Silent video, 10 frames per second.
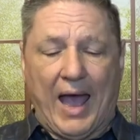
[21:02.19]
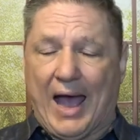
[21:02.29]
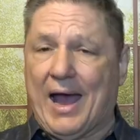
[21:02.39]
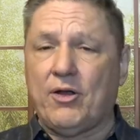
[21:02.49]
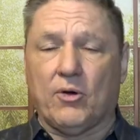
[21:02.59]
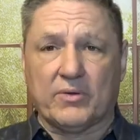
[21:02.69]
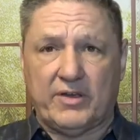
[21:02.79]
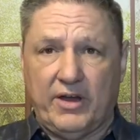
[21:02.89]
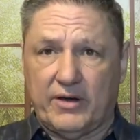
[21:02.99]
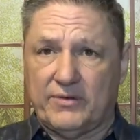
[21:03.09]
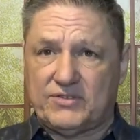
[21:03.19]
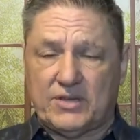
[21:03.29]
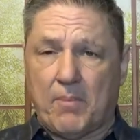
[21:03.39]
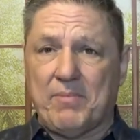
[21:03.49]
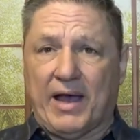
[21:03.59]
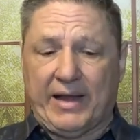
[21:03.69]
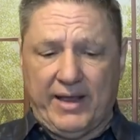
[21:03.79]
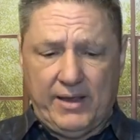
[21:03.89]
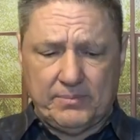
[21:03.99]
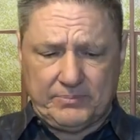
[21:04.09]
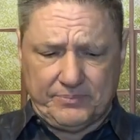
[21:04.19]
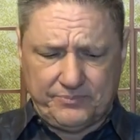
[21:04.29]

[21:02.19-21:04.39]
I don't care if somebody